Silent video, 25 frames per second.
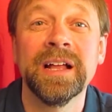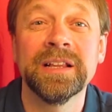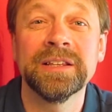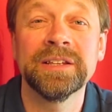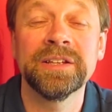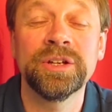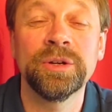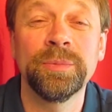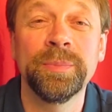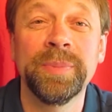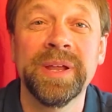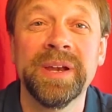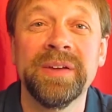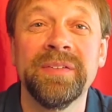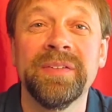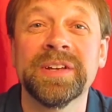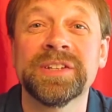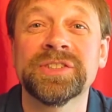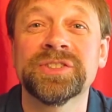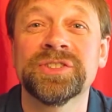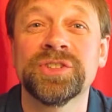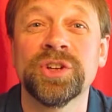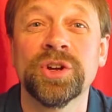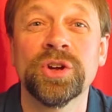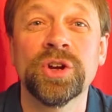a little bit of
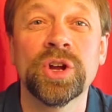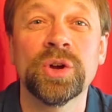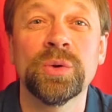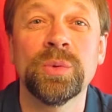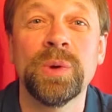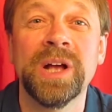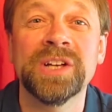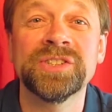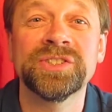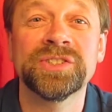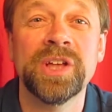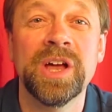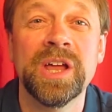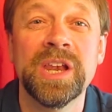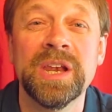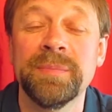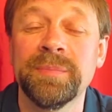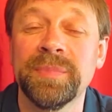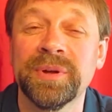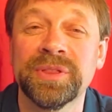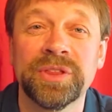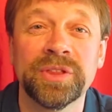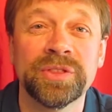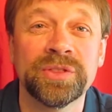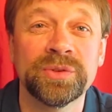exterior rust on
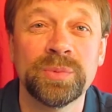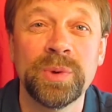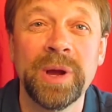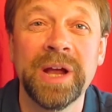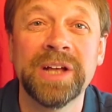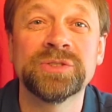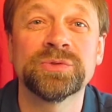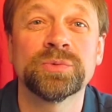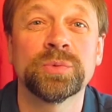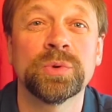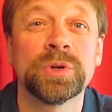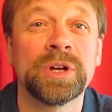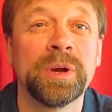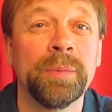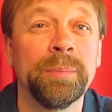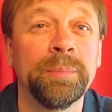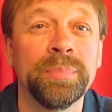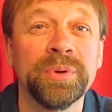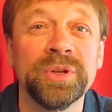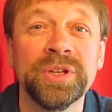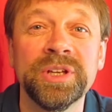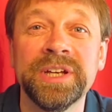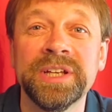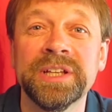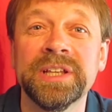it, but the threads were
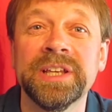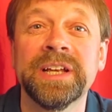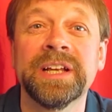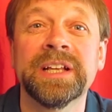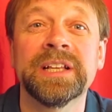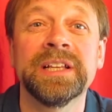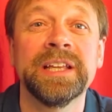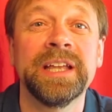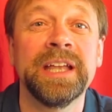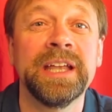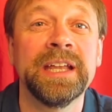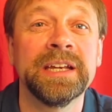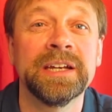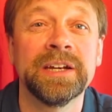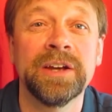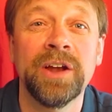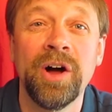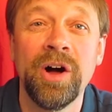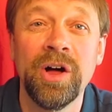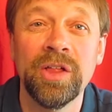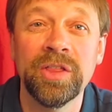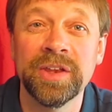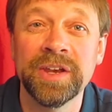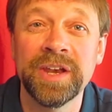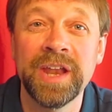completely clean and
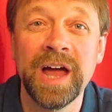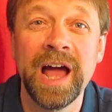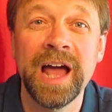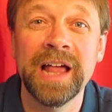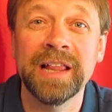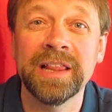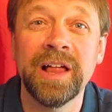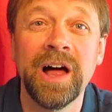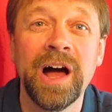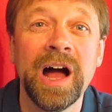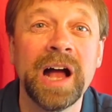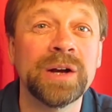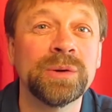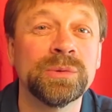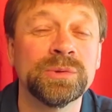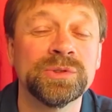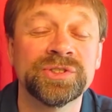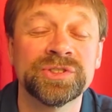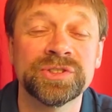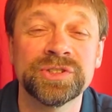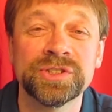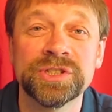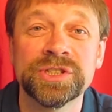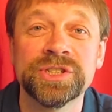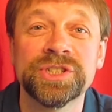all the nylock
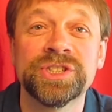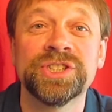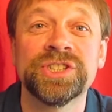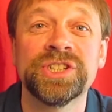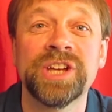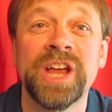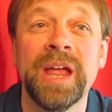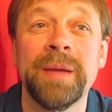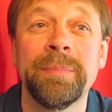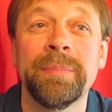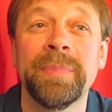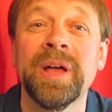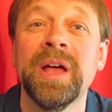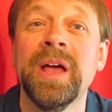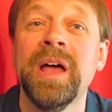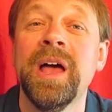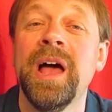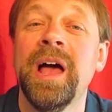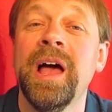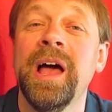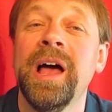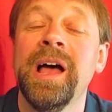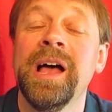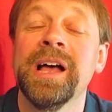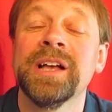was in good shape.
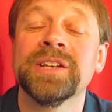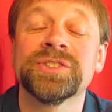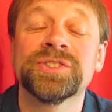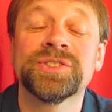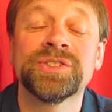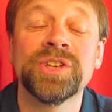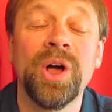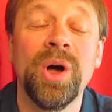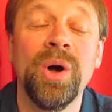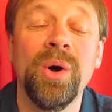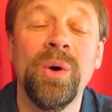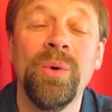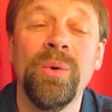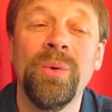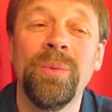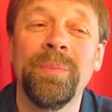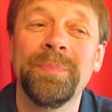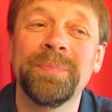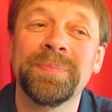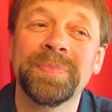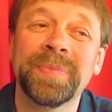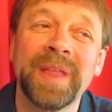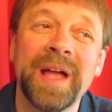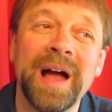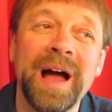
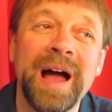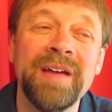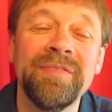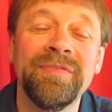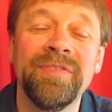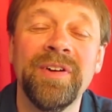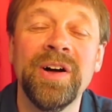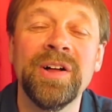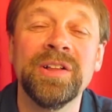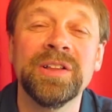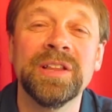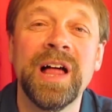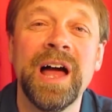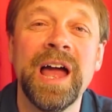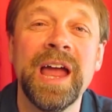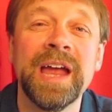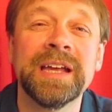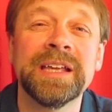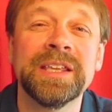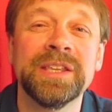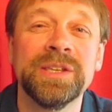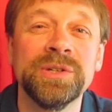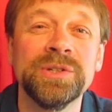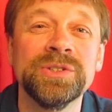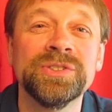So I felt
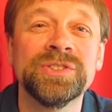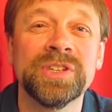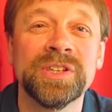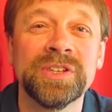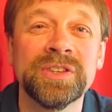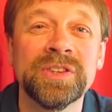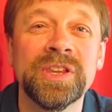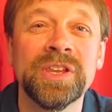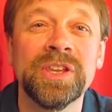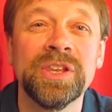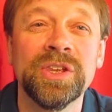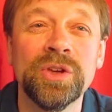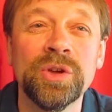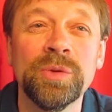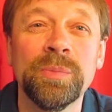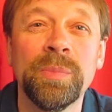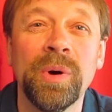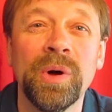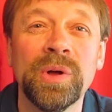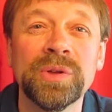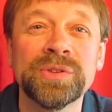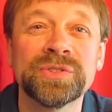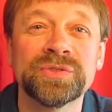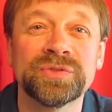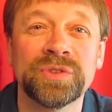like using the
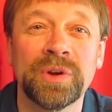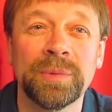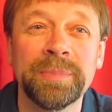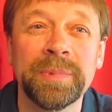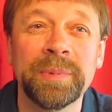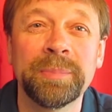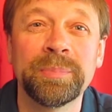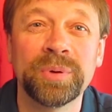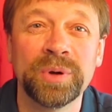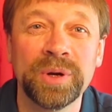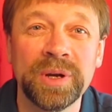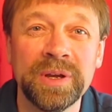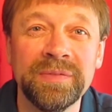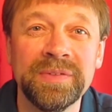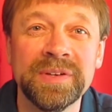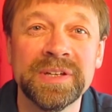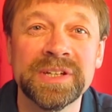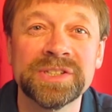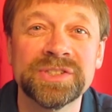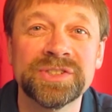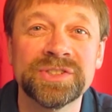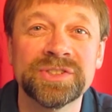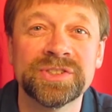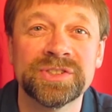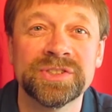U-bolts from the
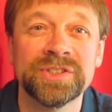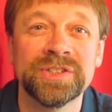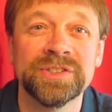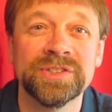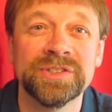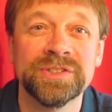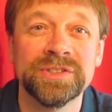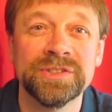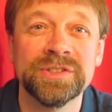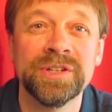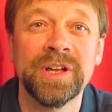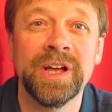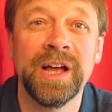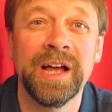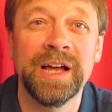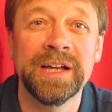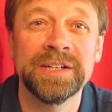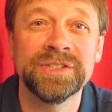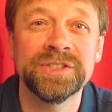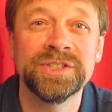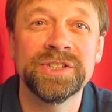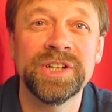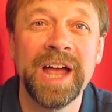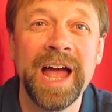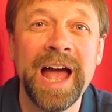previous
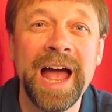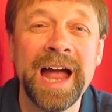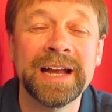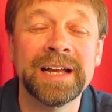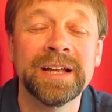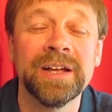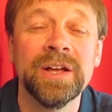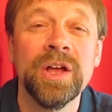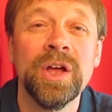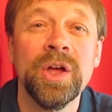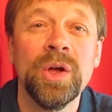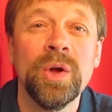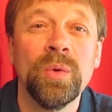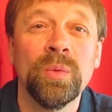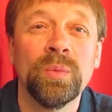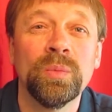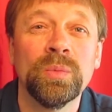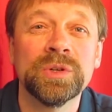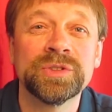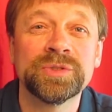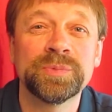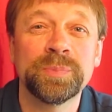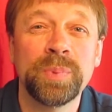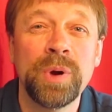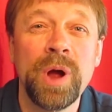jack
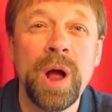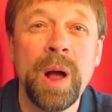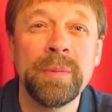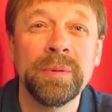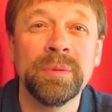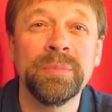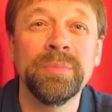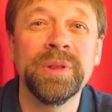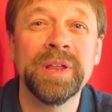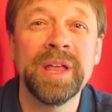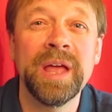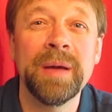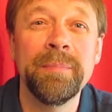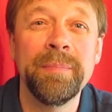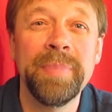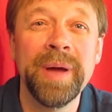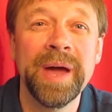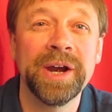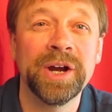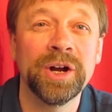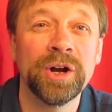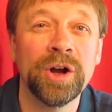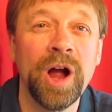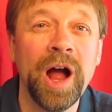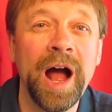was probably a
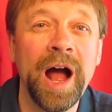better